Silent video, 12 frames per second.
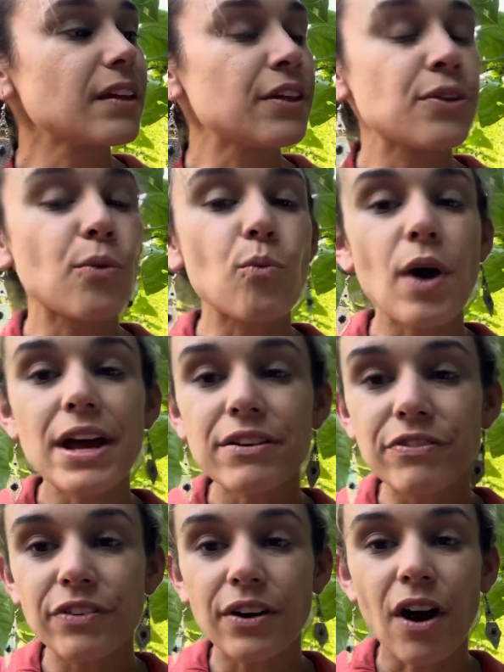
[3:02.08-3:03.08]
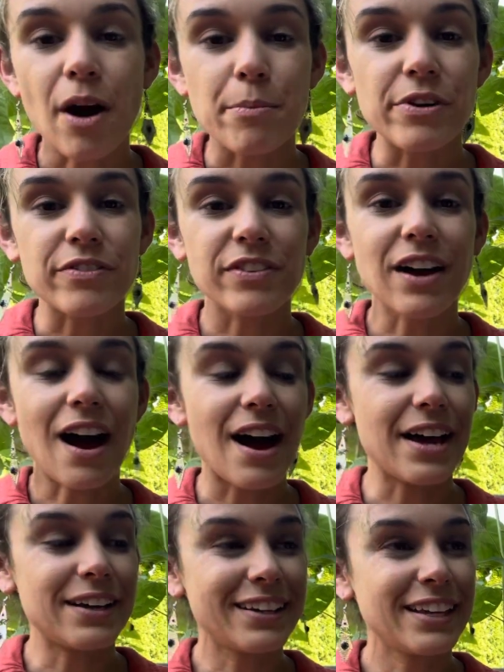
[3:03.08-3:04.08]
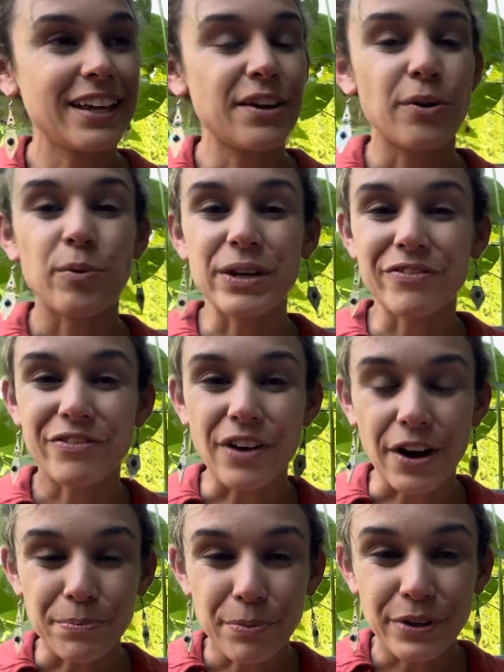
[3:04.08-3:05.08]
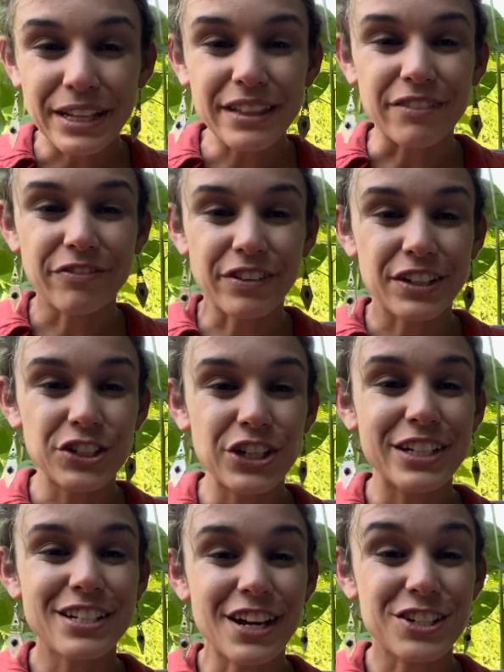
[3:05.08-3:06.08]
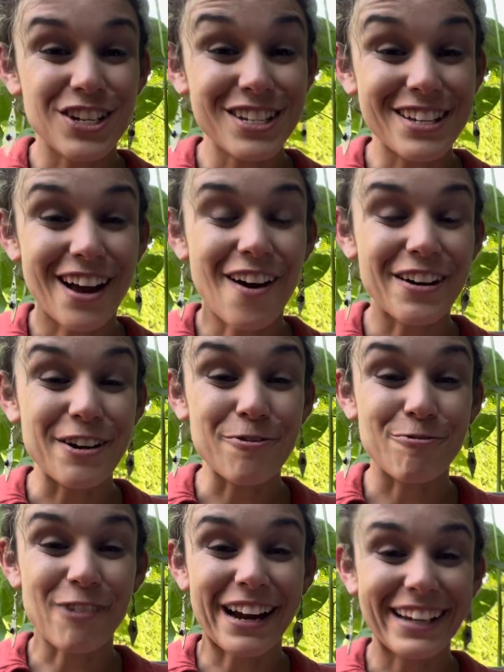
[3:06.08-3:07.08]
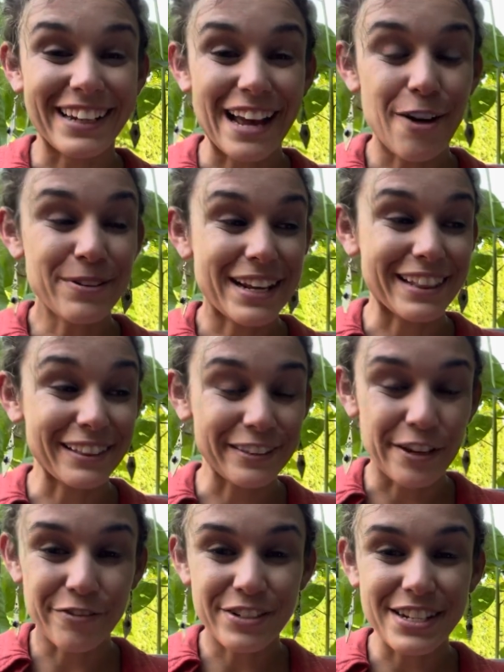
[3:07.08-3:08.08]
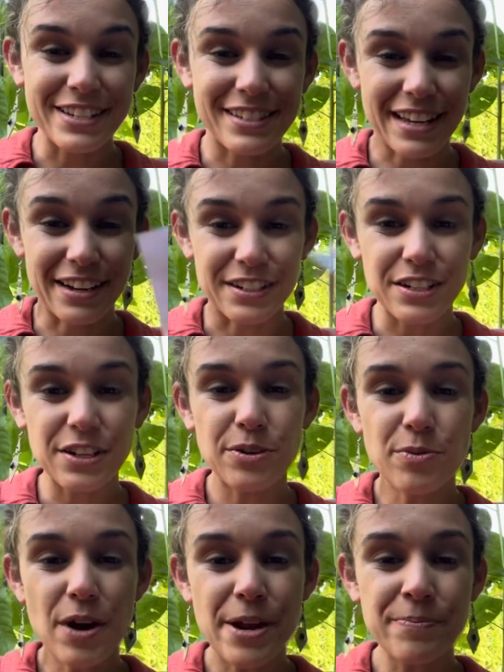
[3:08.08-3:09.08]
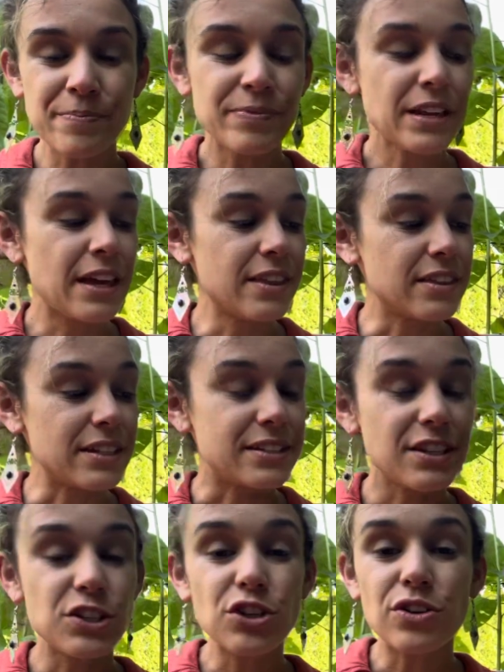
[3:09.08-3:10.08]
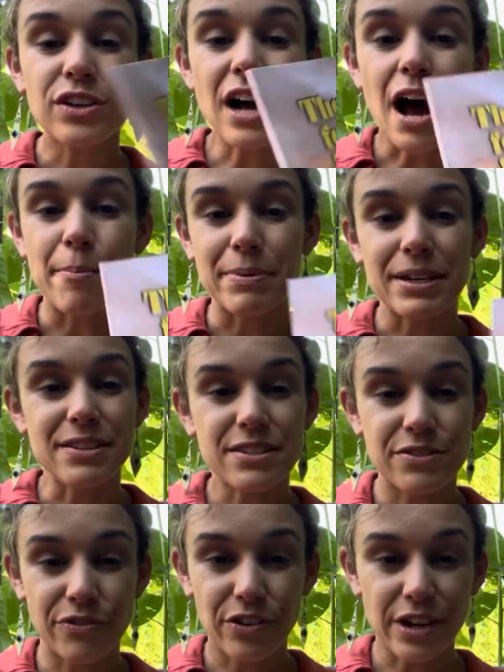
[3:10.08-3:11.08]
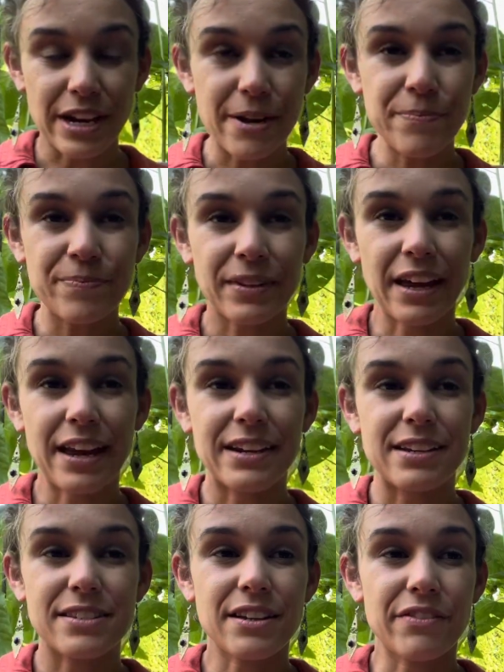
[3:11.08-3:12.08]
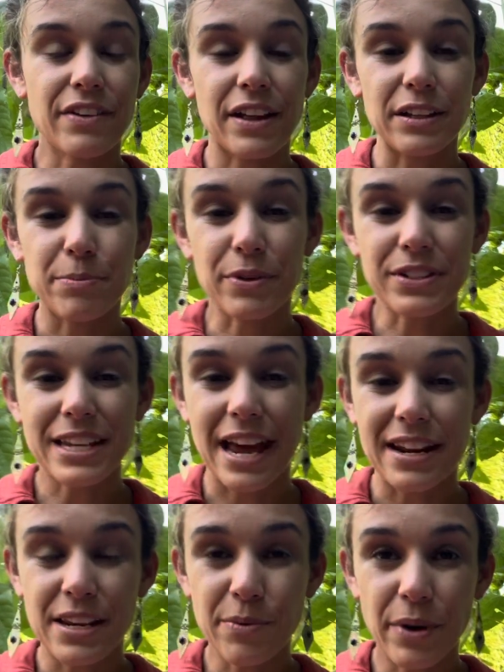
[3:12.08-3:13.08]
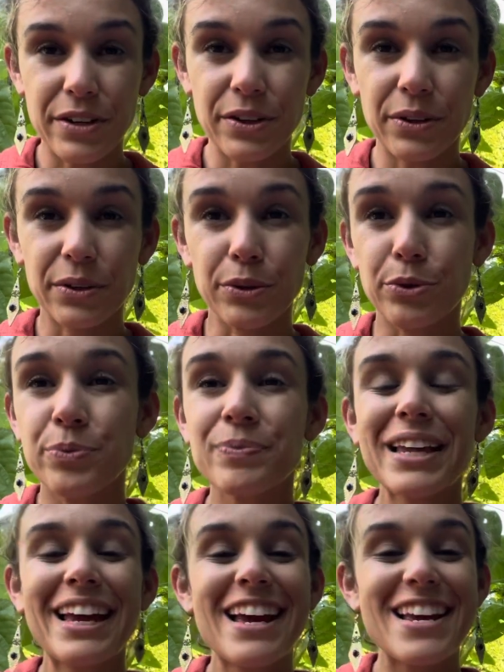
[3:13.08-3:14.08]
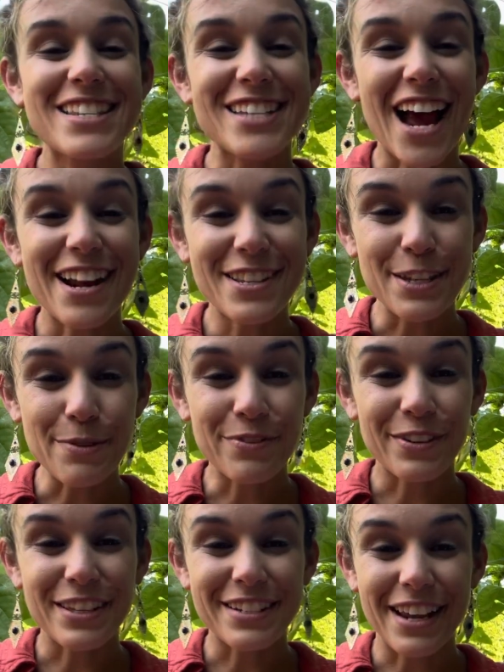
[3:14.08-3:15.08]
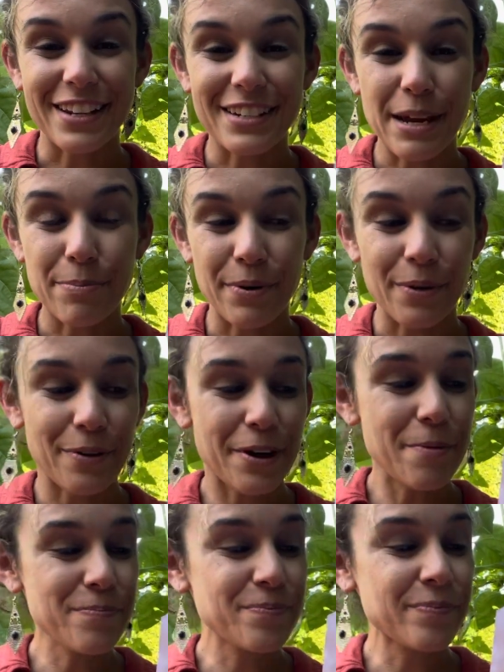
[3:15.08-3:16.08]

the one for Armor of God, we are putting the finishing touches on it right now, and I'd love to send you one. The digital copy is free and is available to anyone who signs up for the 10 day program